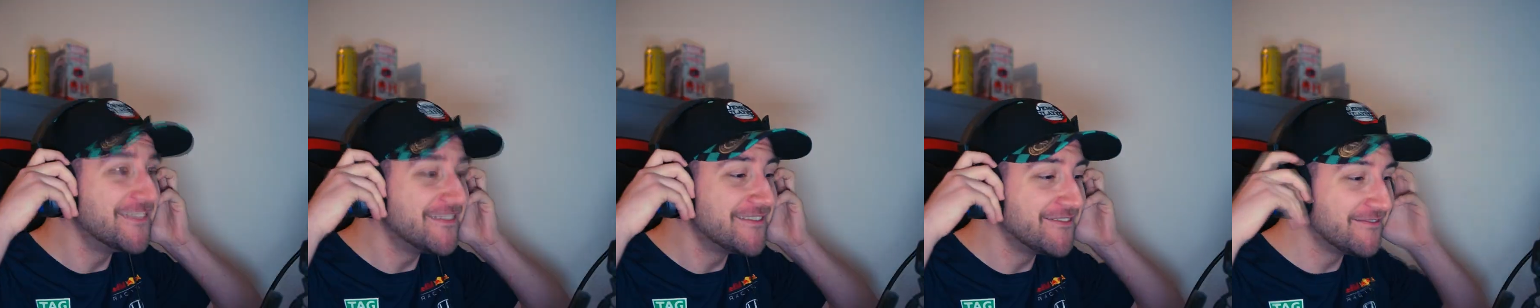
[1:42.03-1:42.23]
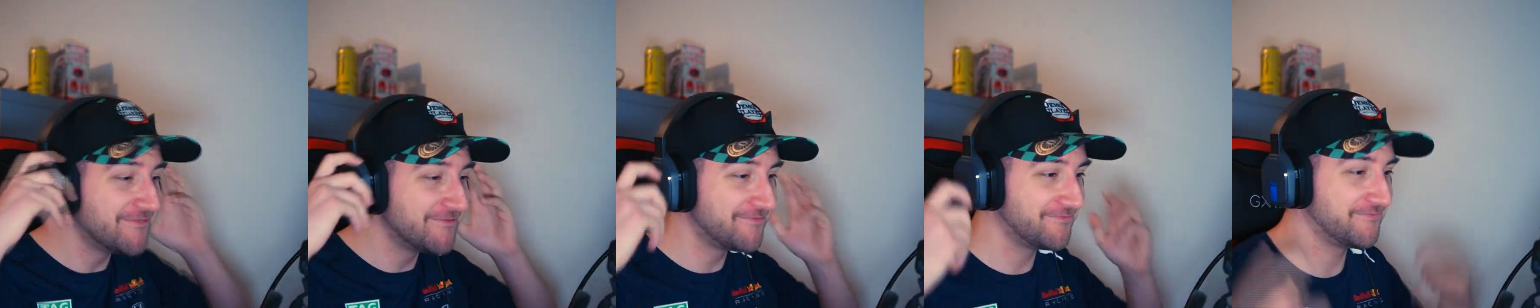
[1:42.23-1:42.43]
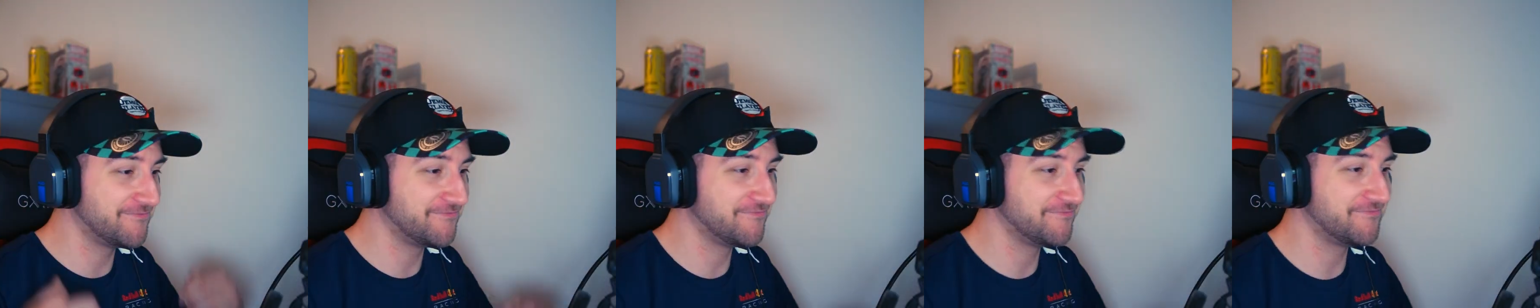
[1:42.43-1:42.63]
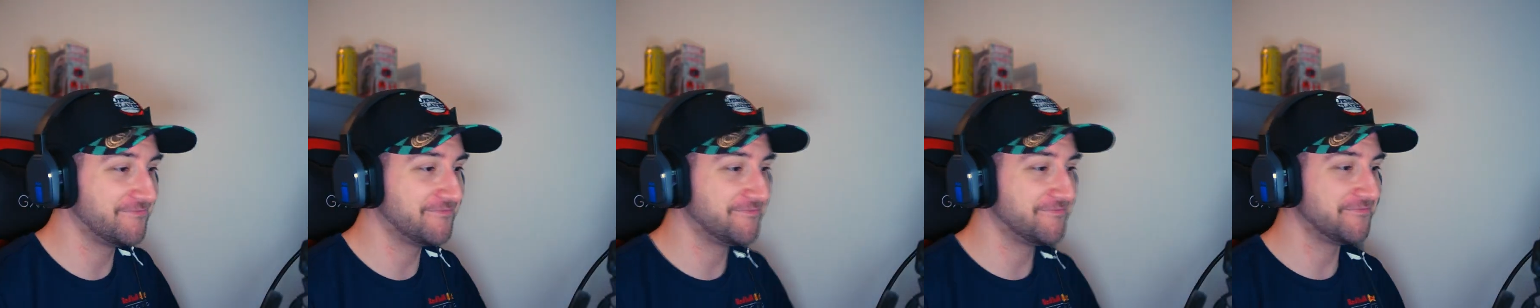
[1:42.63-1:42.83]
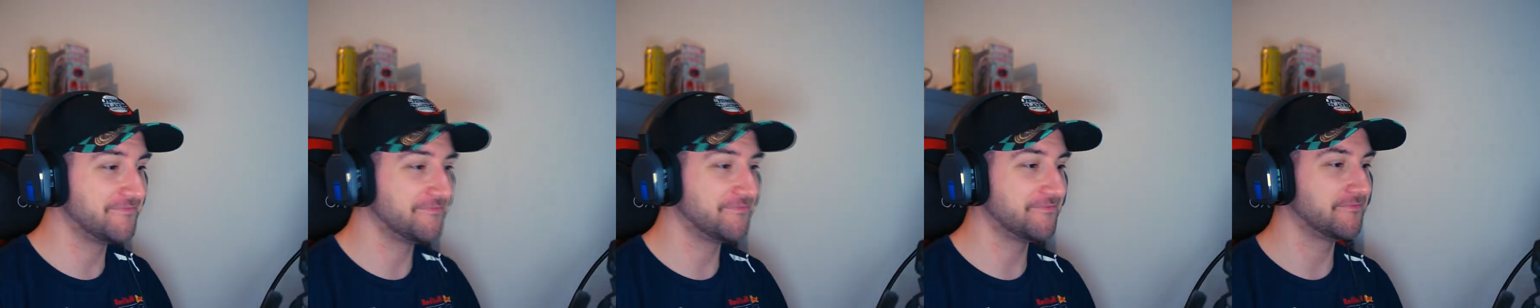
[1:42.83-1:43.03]
Hey bro, I
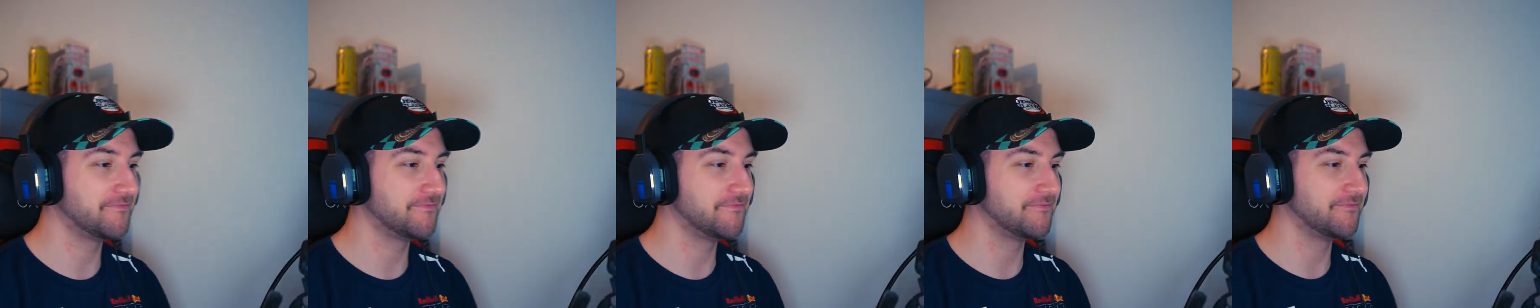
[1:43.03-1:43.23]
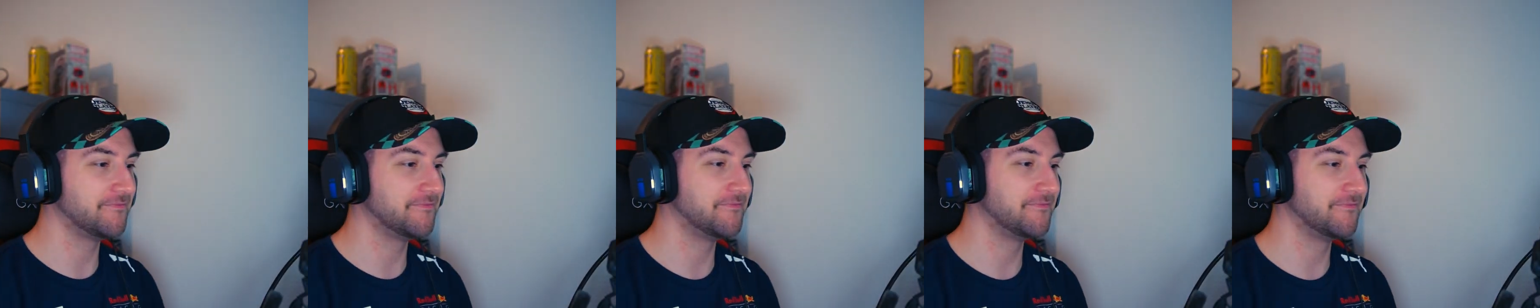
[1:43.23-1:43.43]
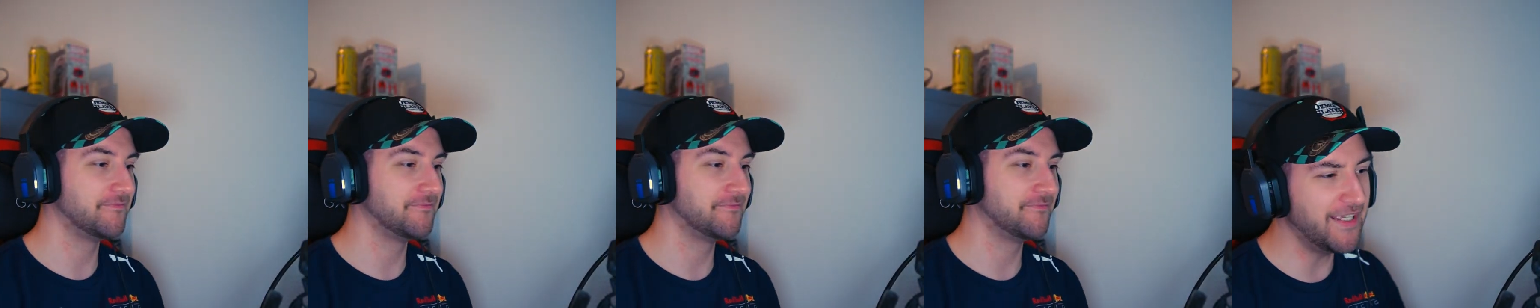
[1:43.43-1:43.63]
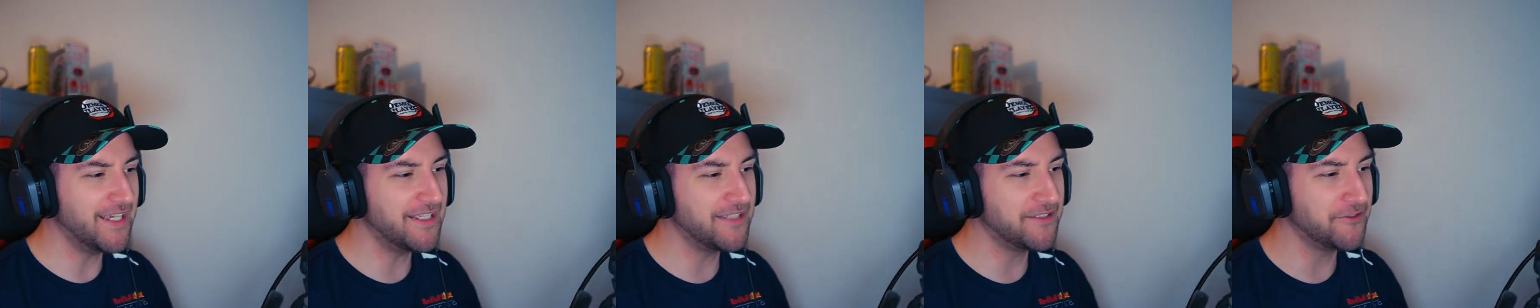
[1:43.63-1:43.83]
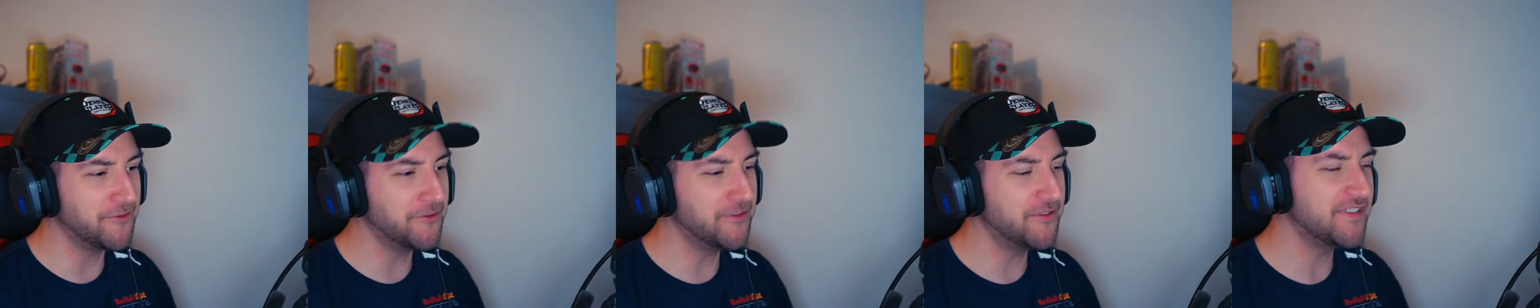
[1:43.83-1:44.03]
see you wanna play. Yeah
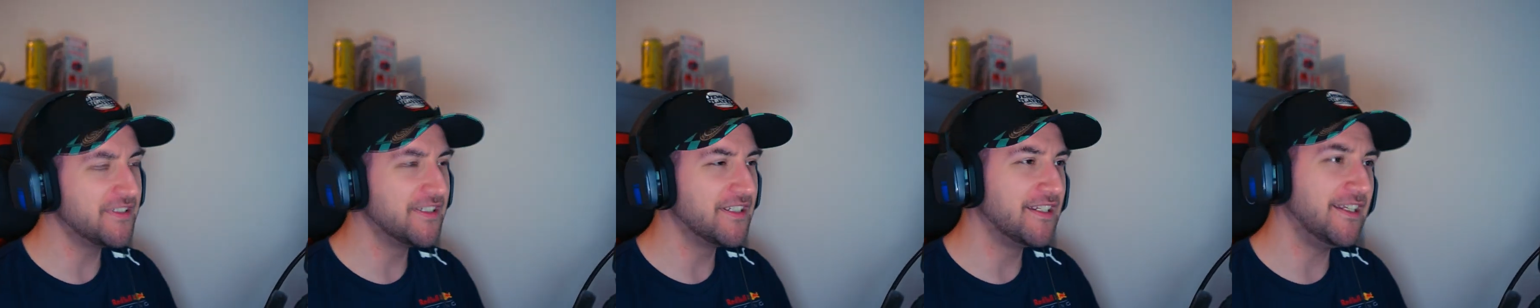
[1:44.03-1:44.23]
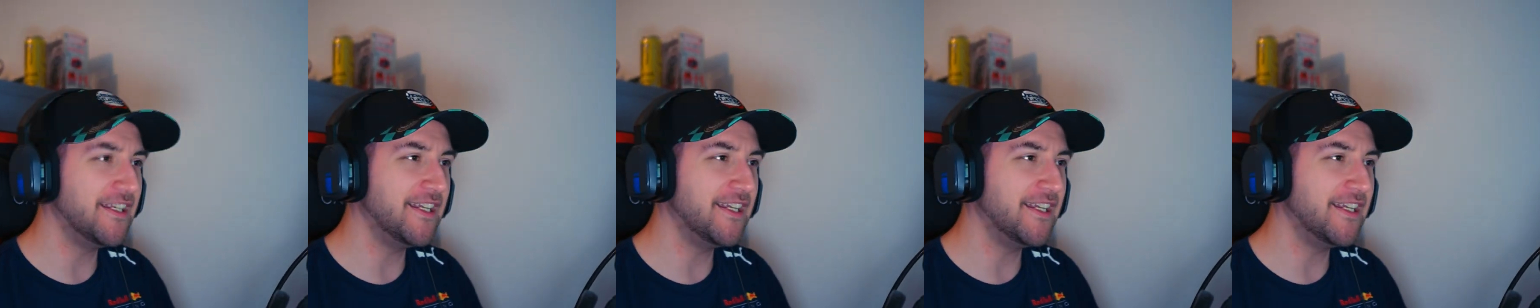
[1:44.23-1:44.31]
dude,